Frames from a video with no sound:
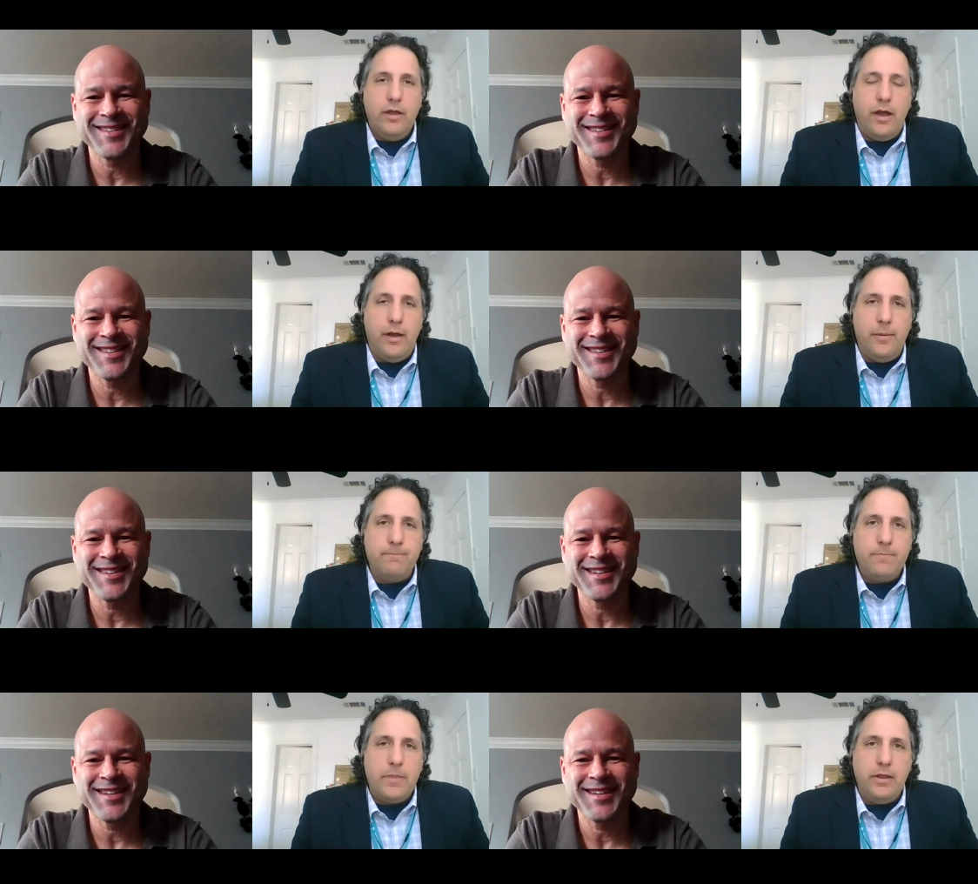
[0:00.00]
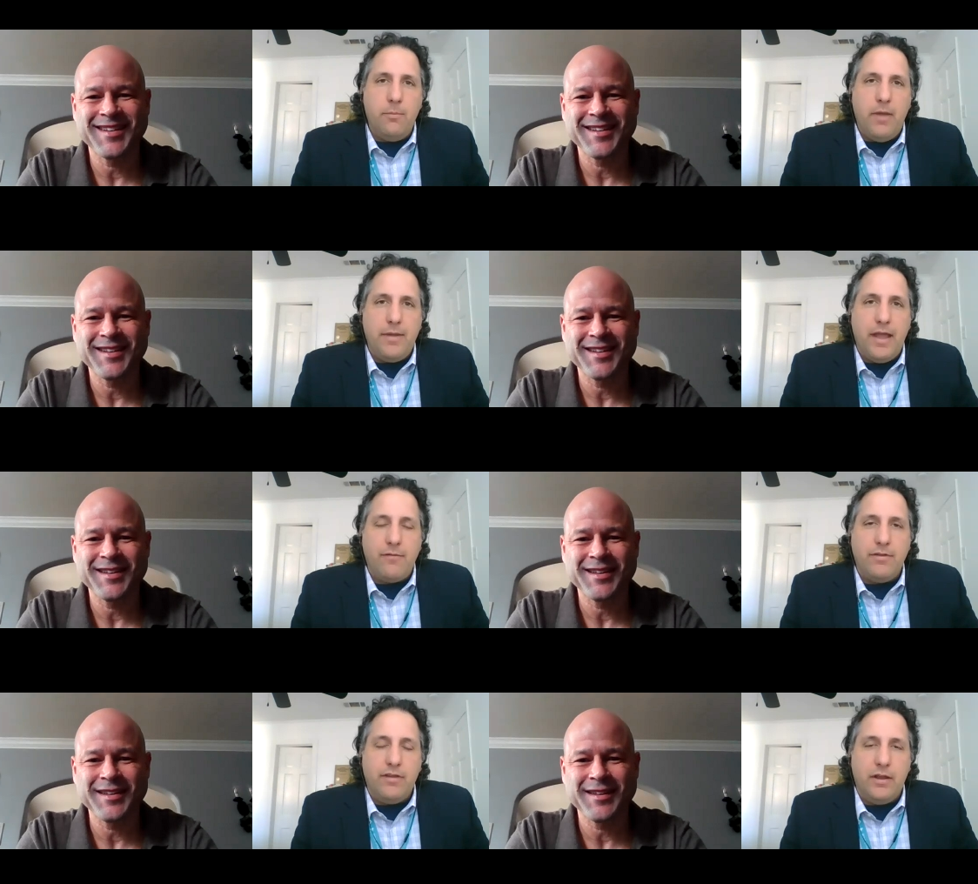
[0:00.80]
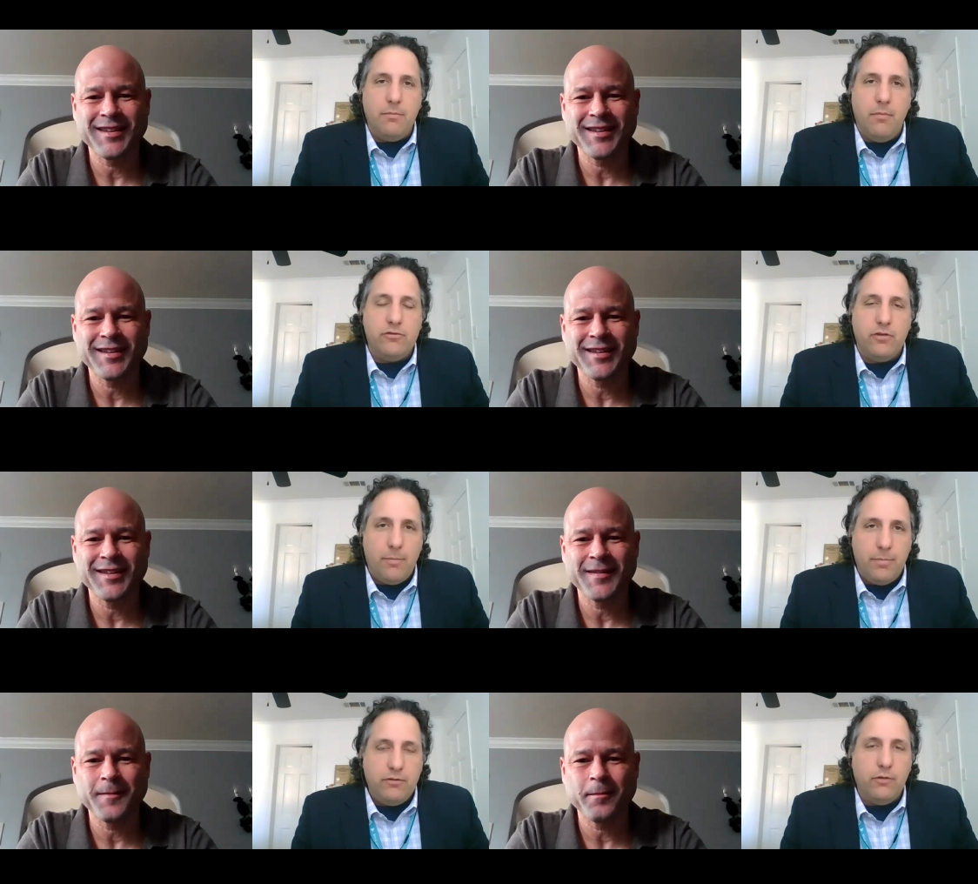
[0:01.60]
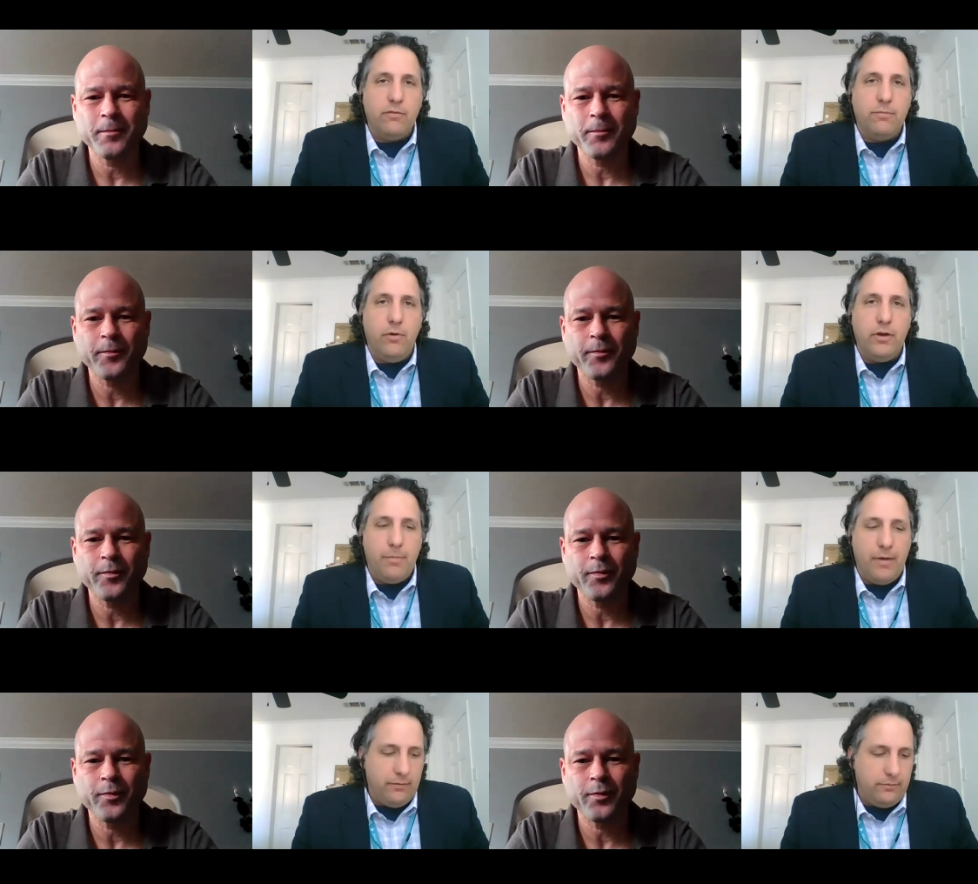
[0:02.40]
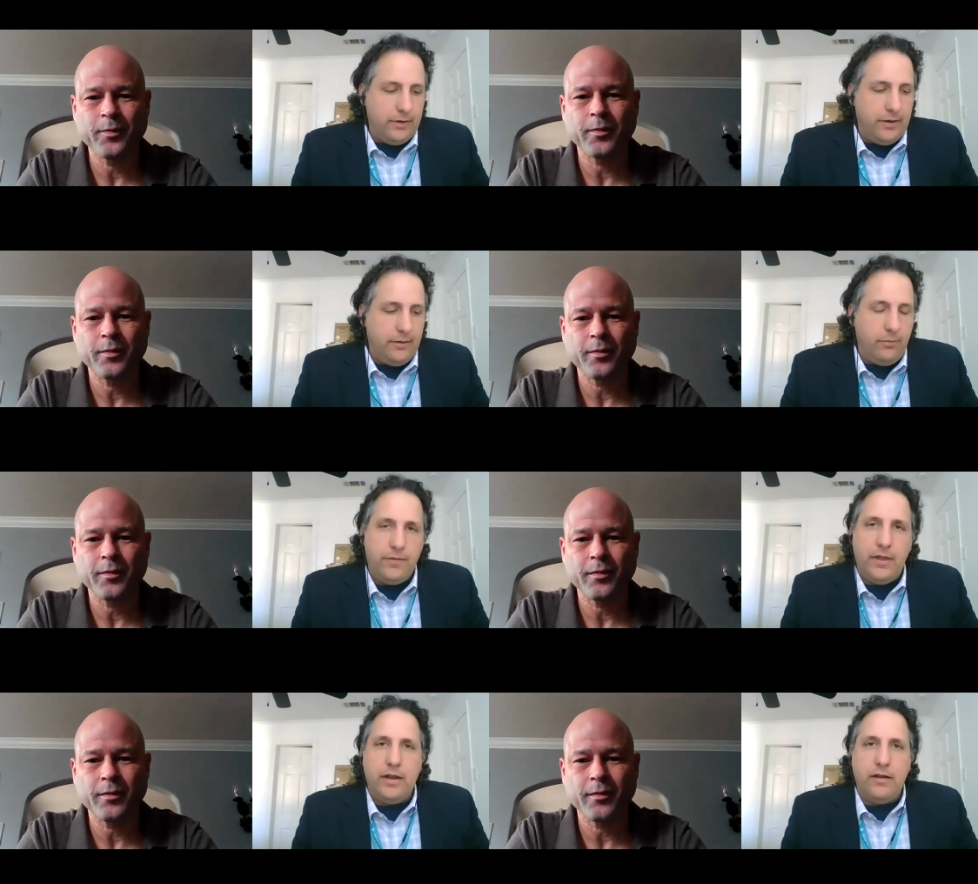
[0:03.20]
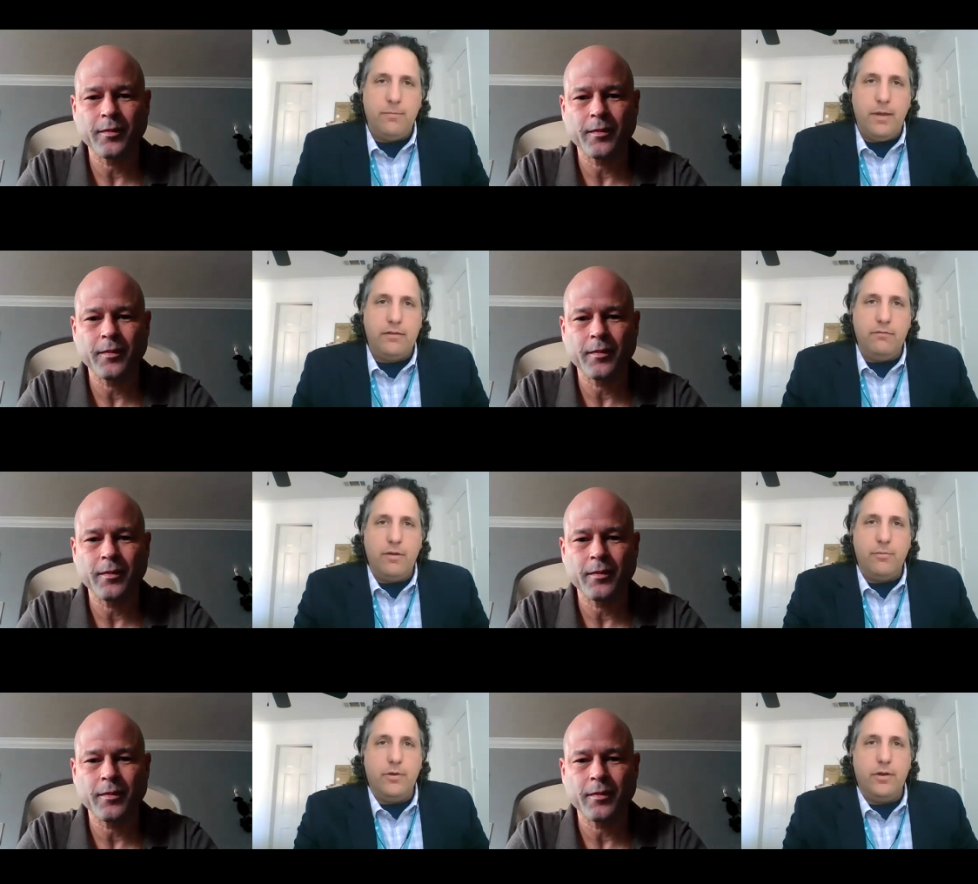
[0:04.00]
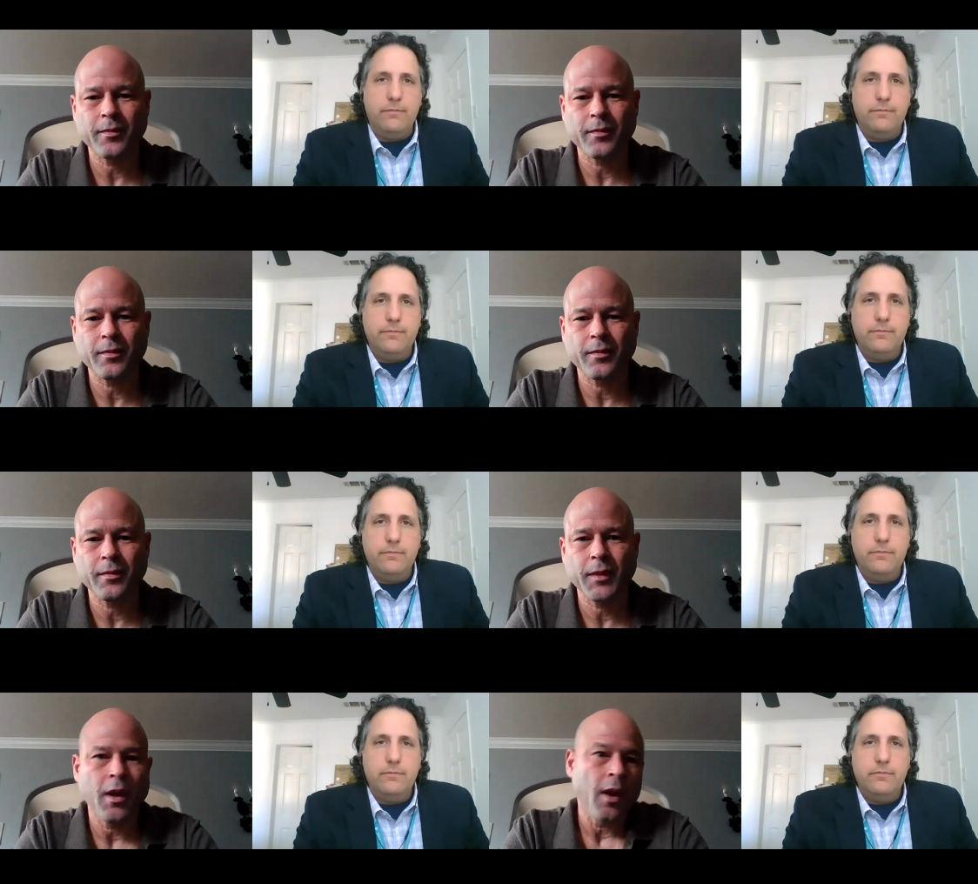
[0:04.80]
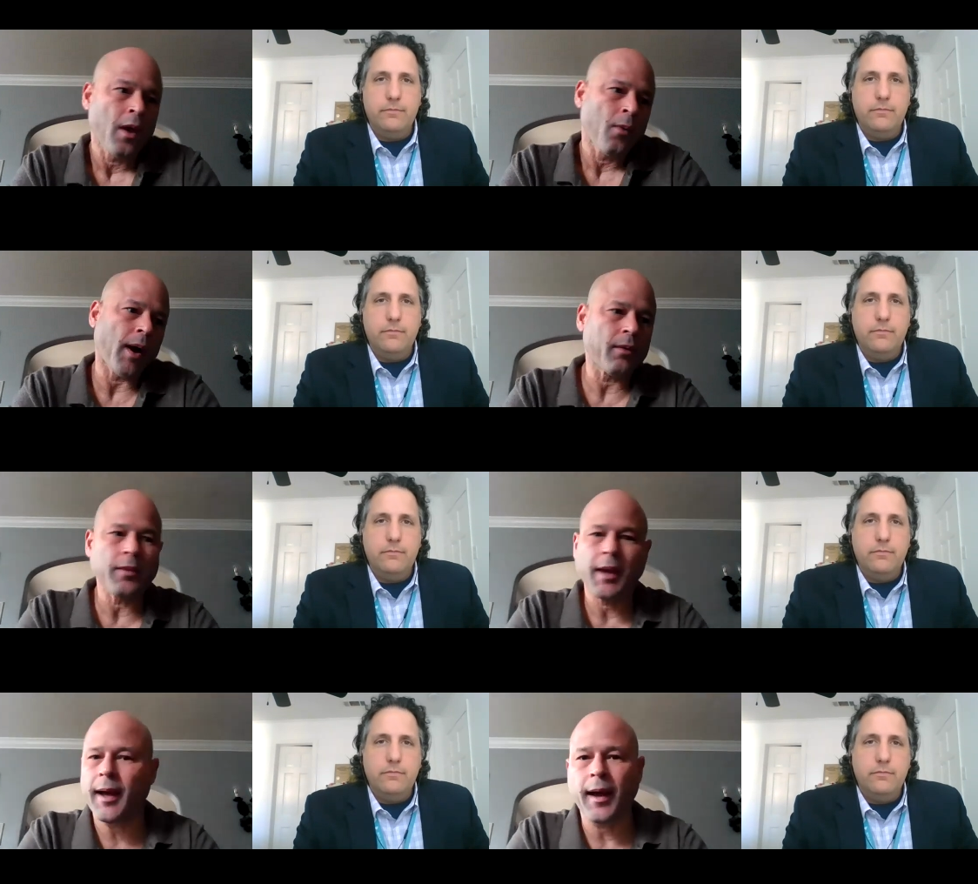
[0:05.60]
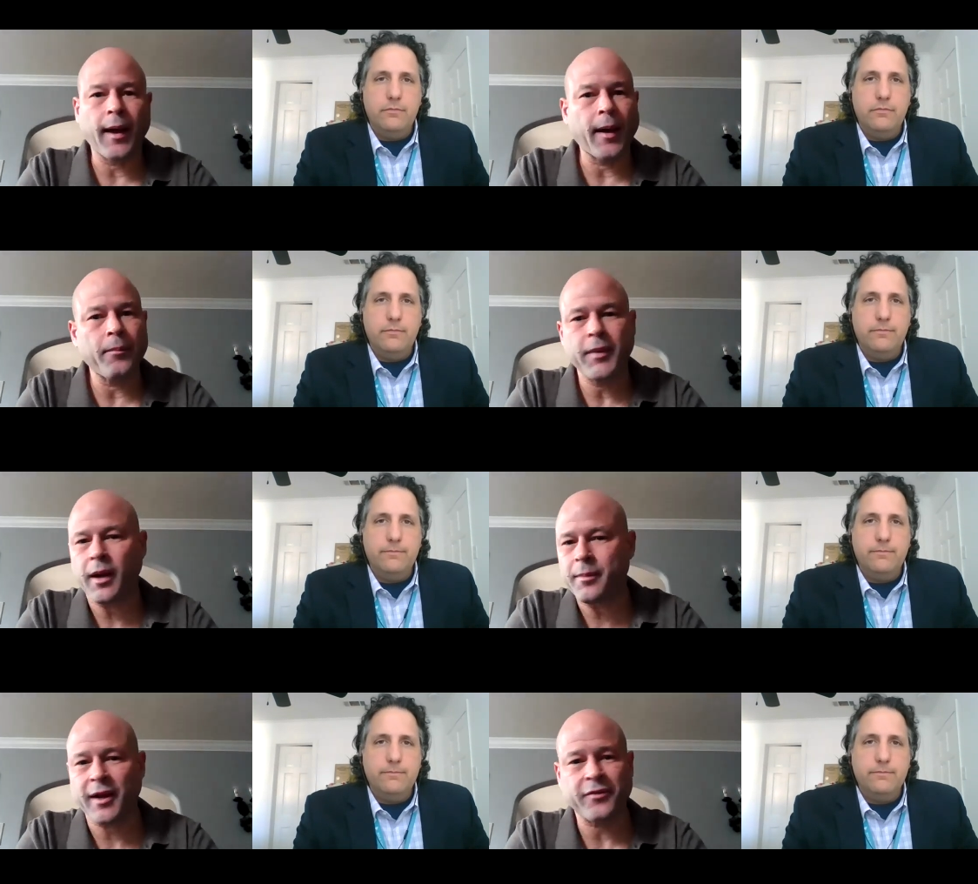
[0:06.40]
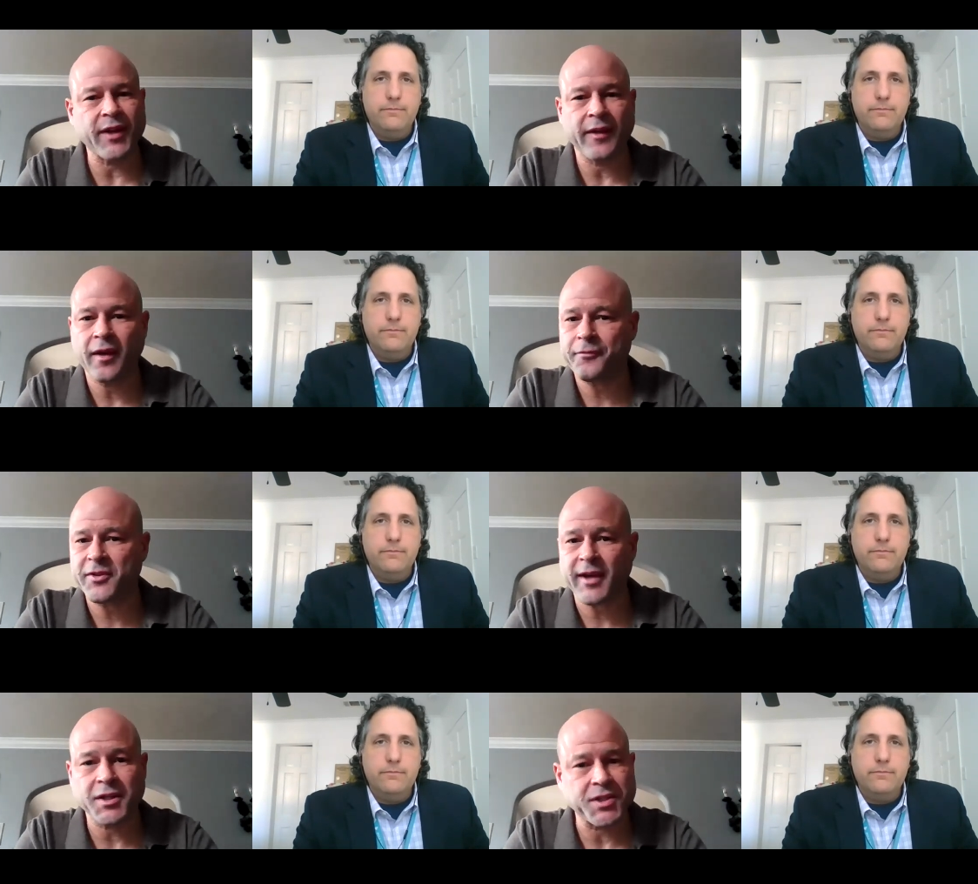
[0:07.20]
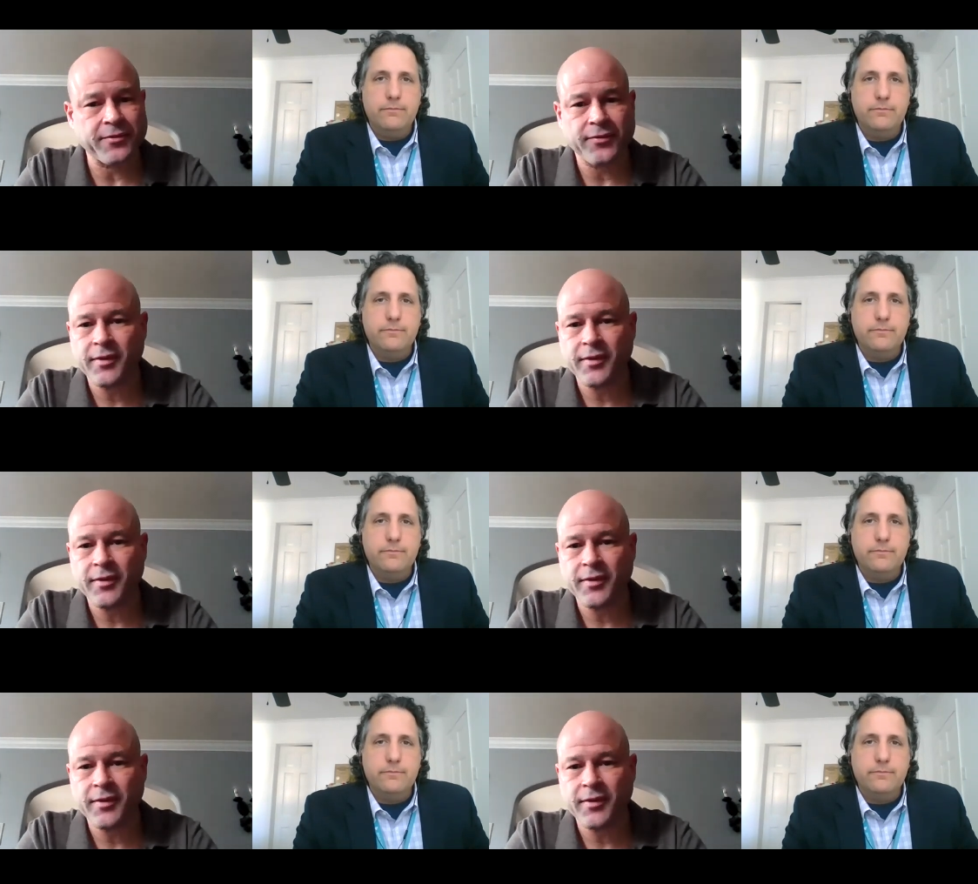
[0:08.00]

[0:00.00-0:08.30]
Speaker 1: um, you know, maybe haven't seen much up until this point about um, what they can expect in February?
Speaker 2: Well, uh, you know, I'm not a stay in the office kind of chief.